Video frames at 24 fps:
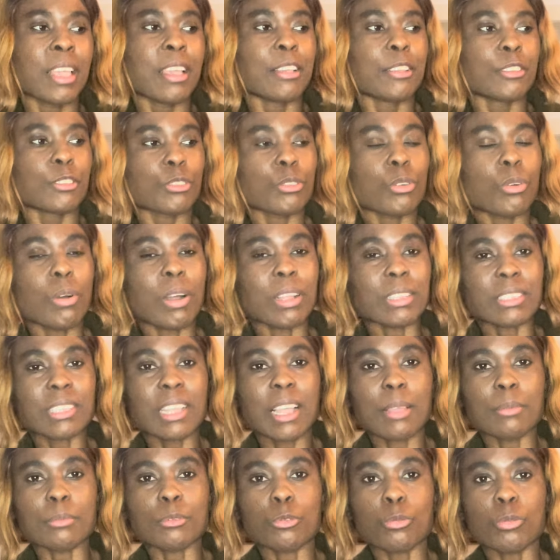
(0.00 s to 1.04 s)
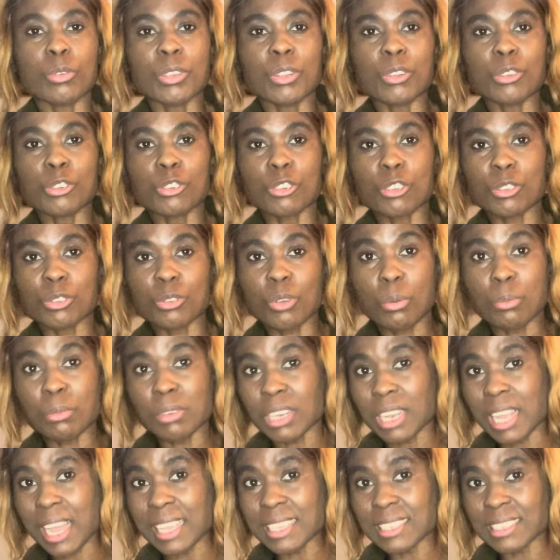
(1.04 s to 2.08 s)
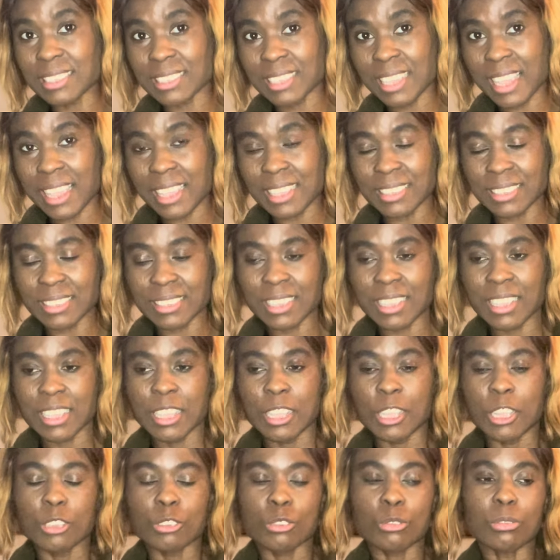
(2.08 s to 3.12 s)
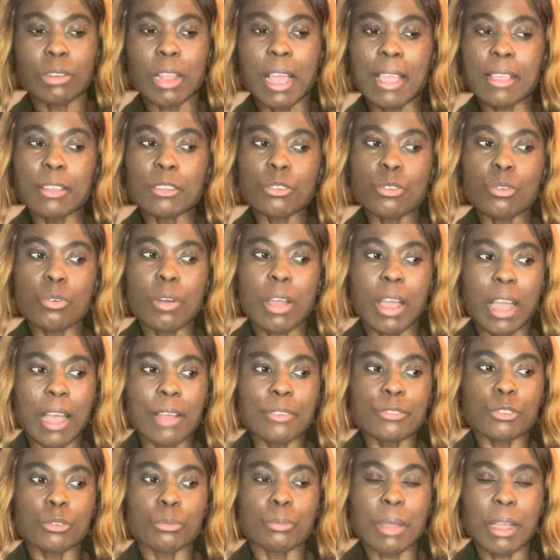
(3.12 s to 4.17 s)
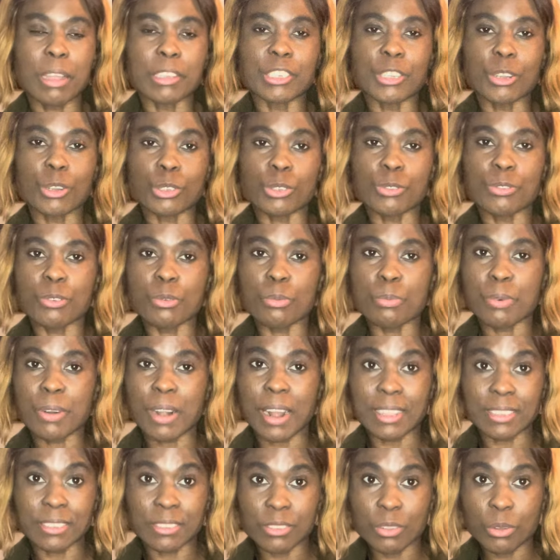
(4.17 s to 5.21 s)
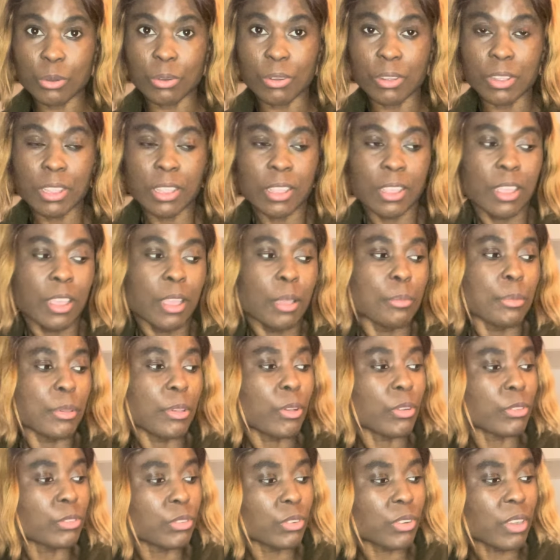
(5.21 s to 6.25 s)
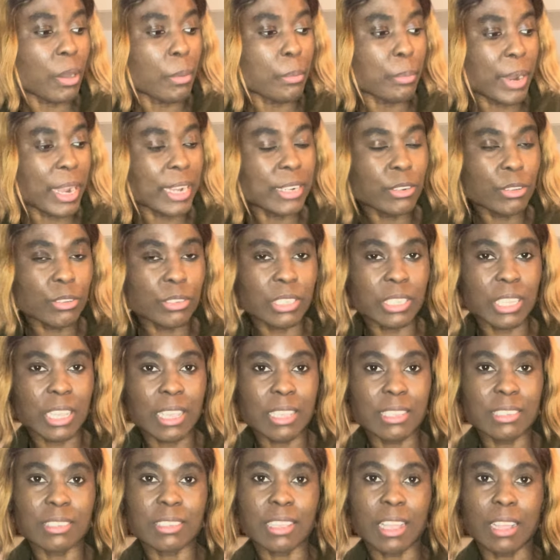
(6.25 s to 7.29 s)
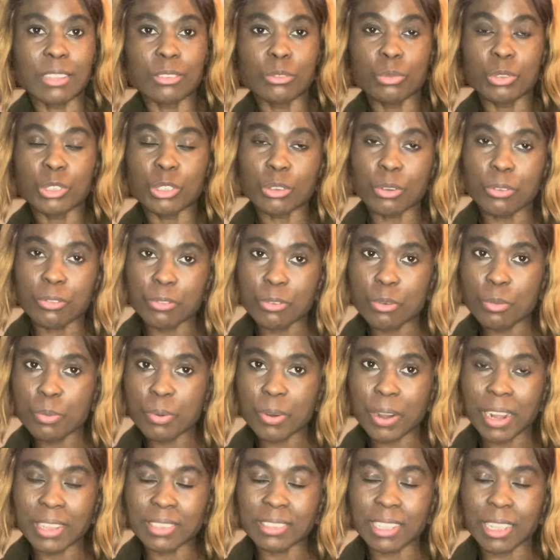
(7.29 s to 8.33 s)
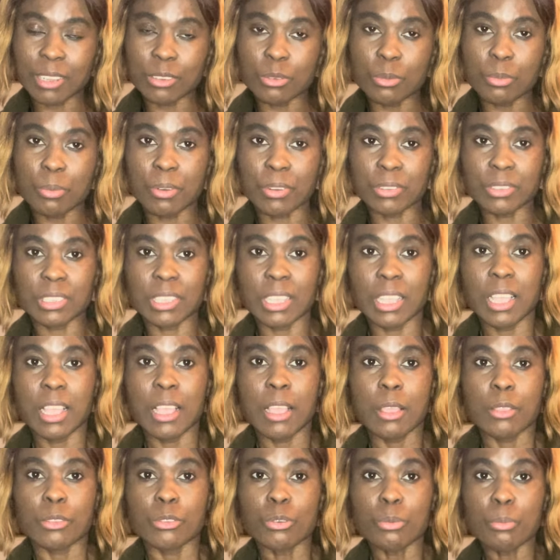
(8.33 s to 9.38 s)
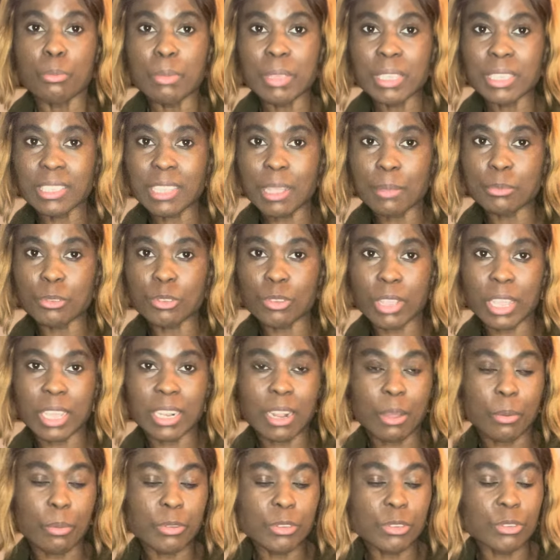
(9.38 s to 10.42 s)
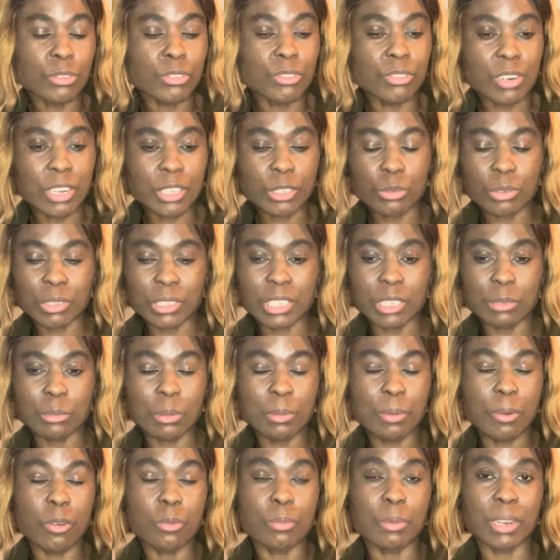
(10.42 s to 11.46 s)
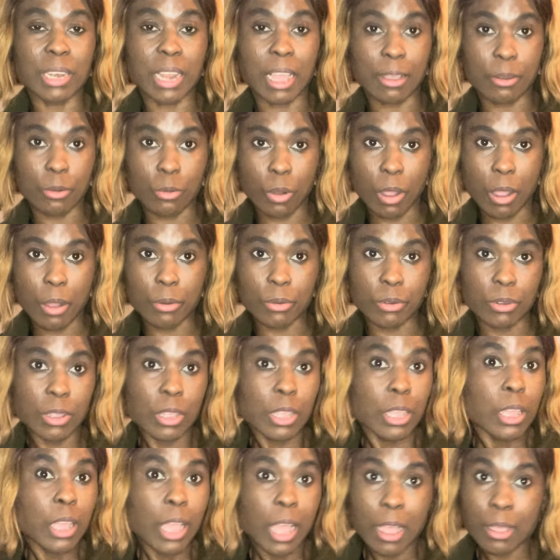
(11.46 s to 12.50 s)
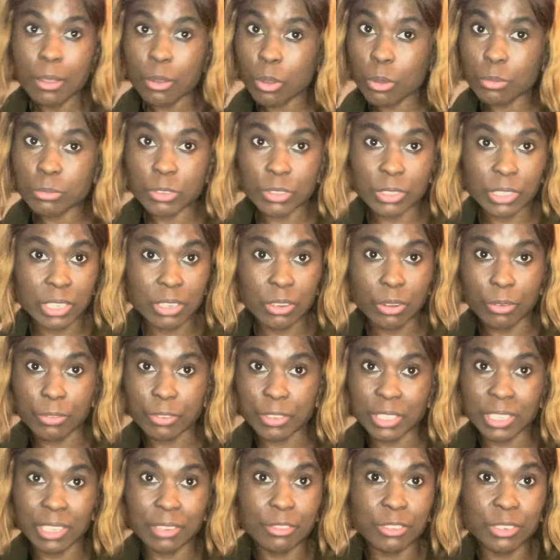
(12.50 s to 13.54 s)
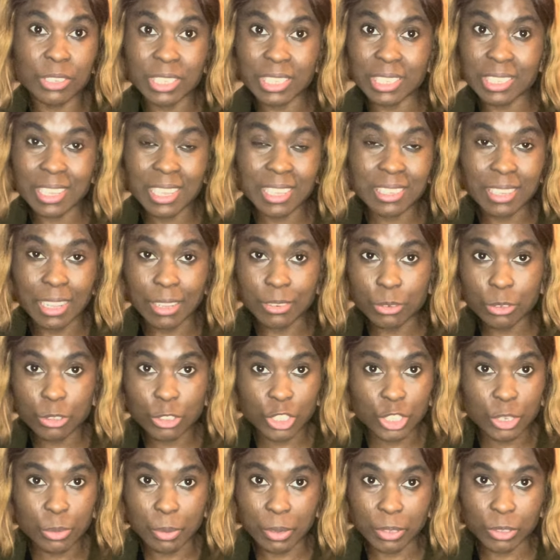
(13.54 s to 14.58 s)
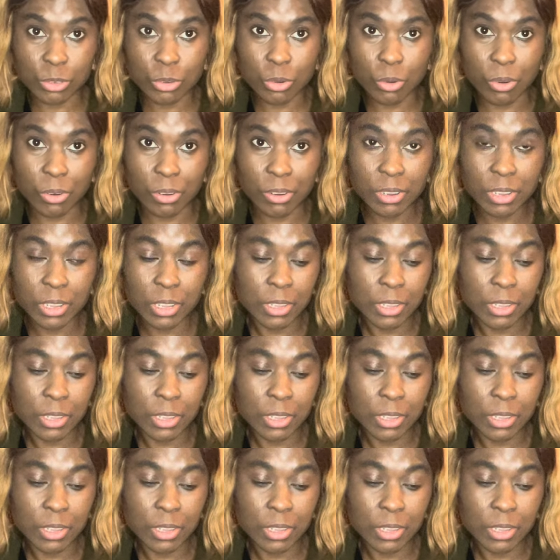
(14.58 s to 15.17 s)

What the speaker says: So at times, we don't just commonize sales to like, no, I have to buy just full price. No, because you can buy those sales, and with your full price that you bought, you mix them together. When you dress with it, people will be like, wow. And come to think of it, even the sales are not cheap at all.